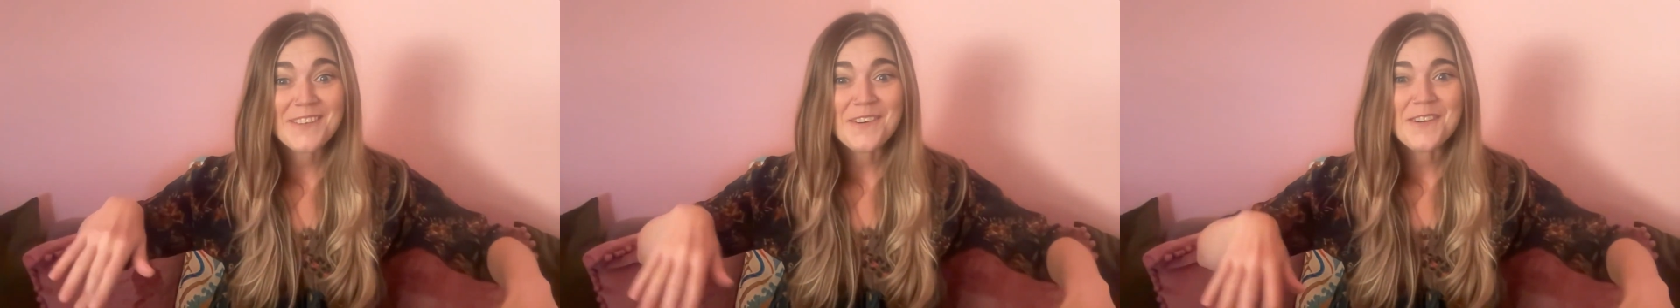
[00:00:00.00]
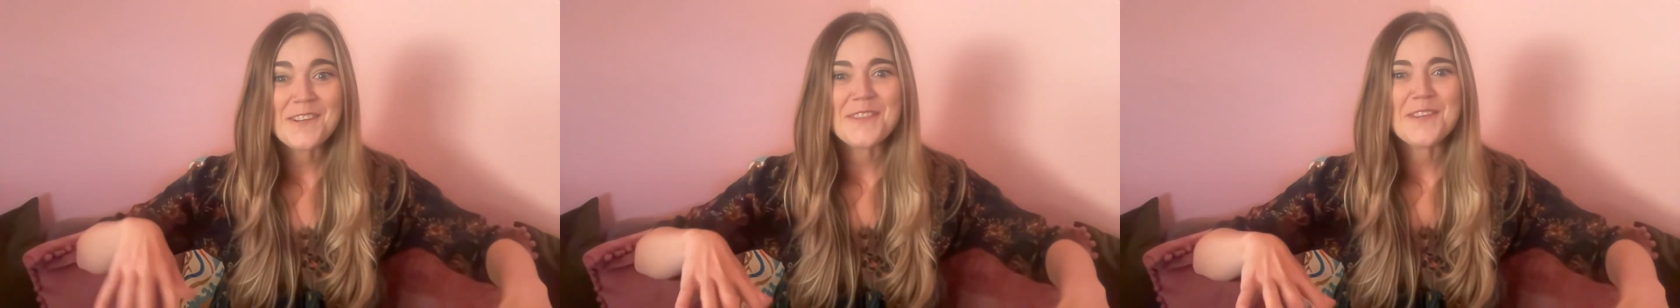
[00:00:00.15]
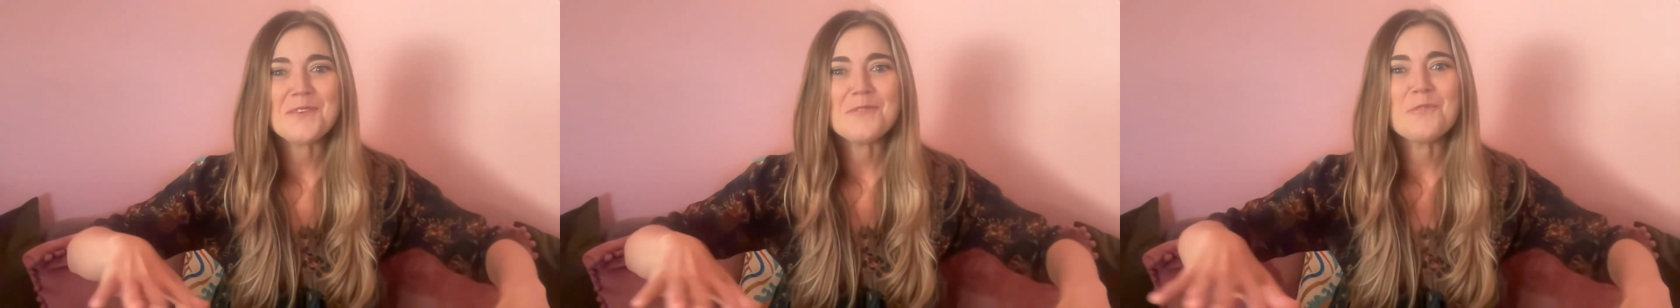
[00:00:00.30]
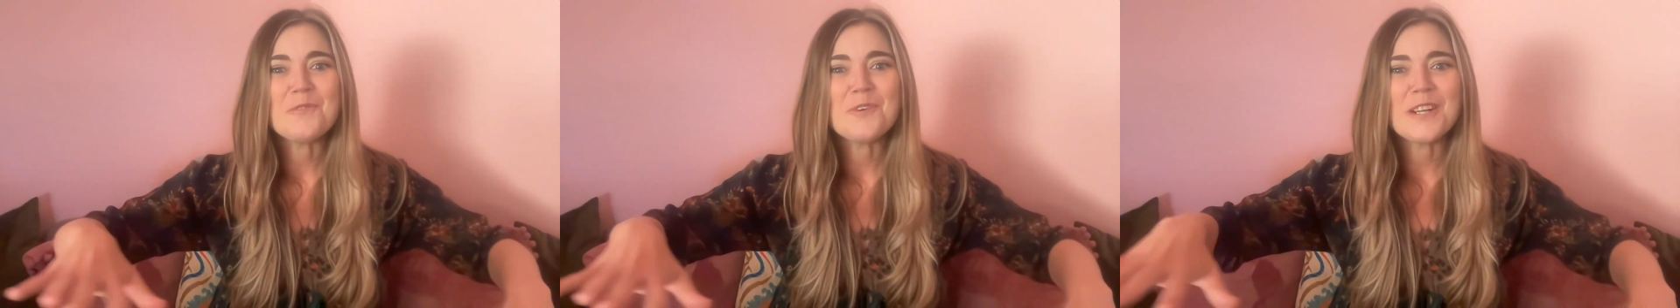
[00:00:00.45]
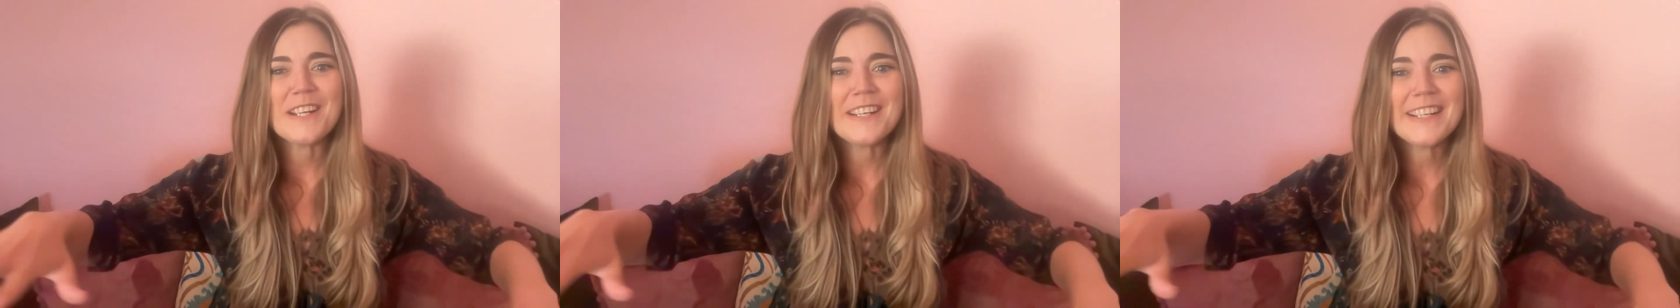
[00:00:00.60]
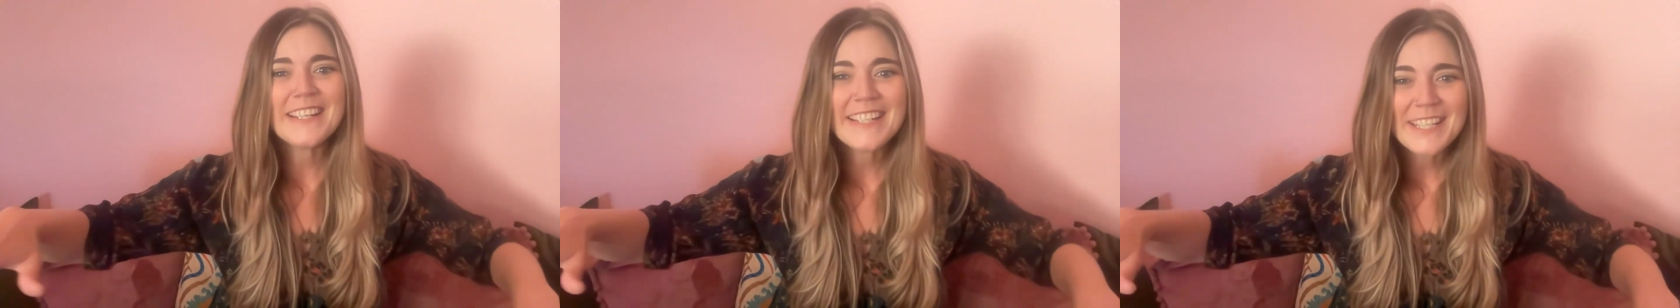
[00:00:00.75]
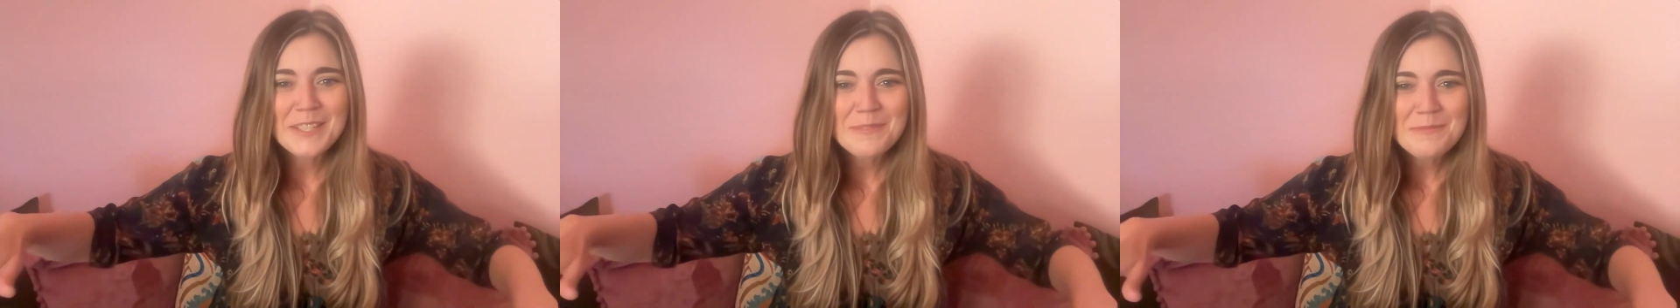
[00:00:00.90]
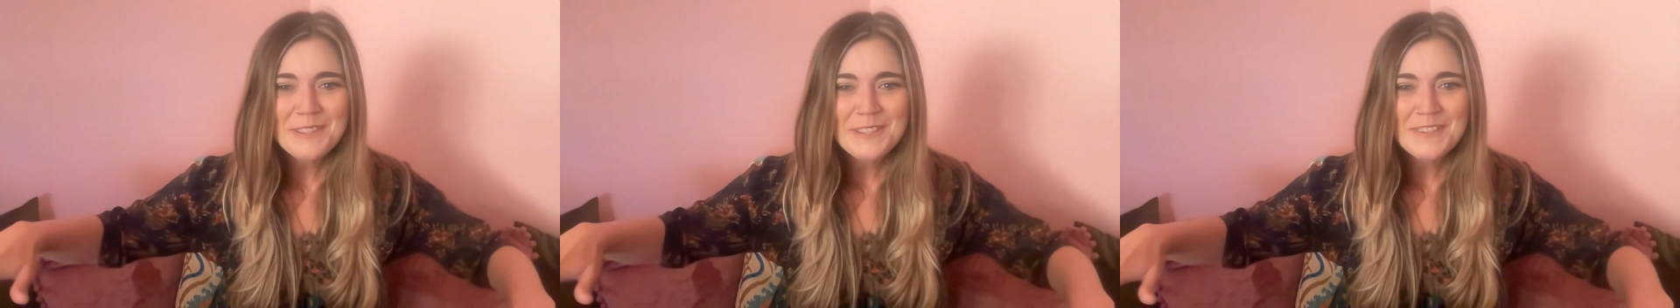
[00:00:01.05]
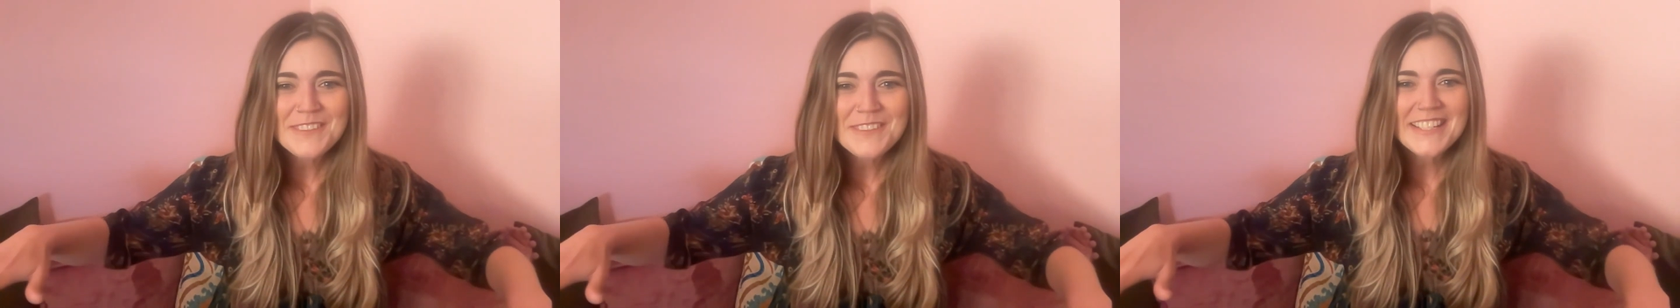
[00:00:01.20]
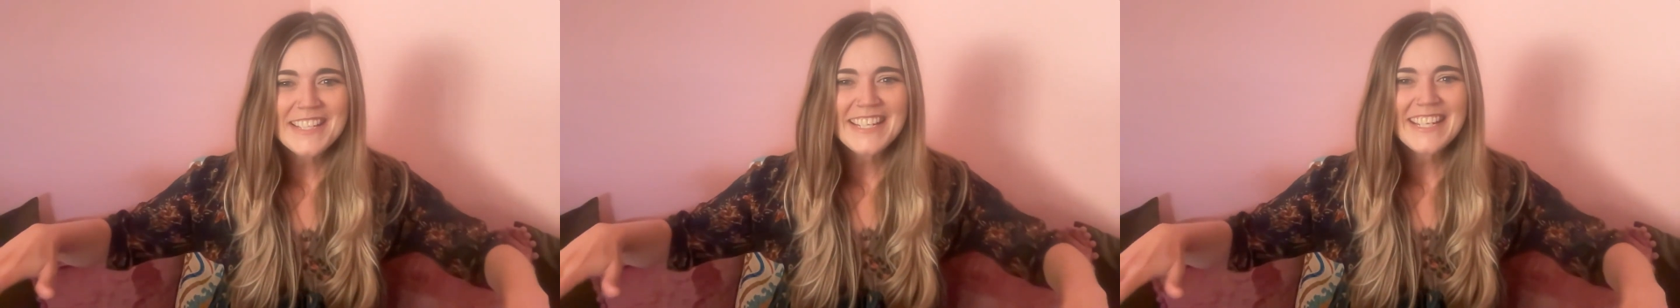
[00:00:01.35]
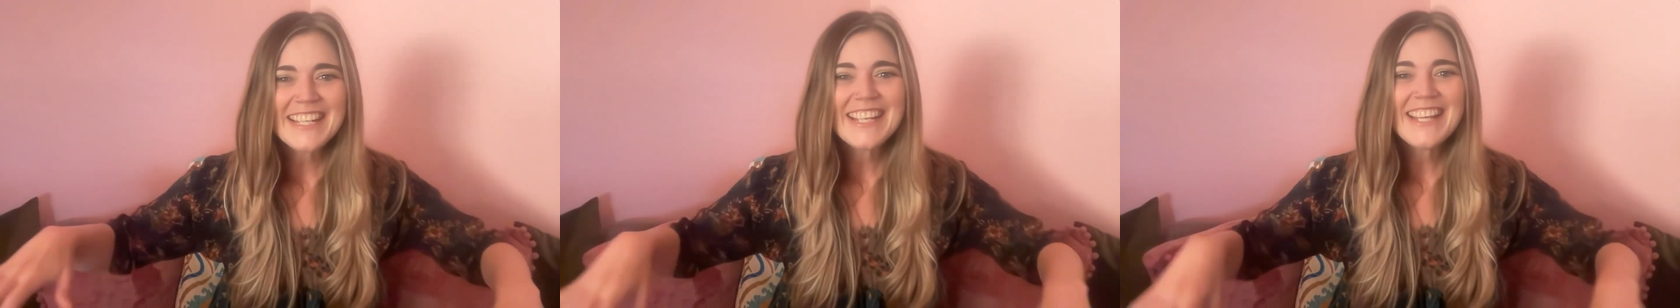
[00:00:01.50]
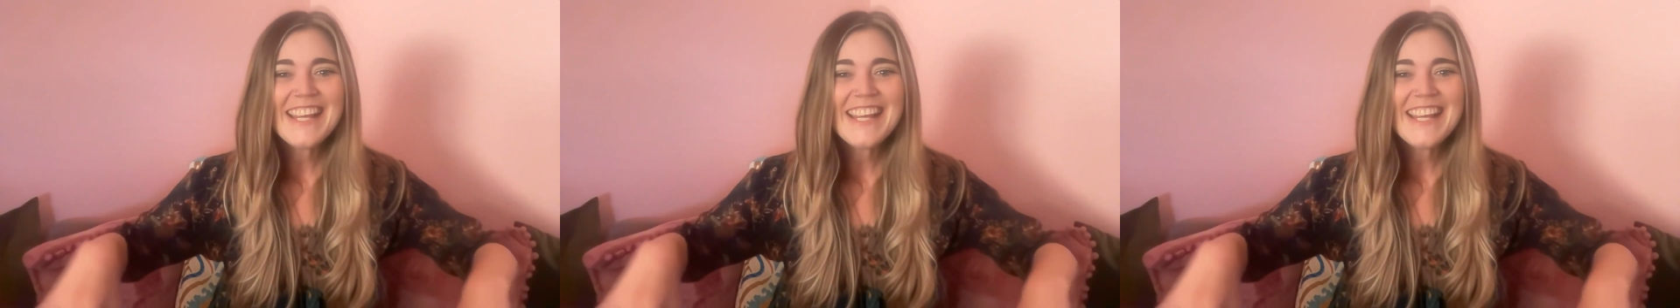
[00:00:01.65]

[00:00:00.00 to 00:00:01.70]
or their work community.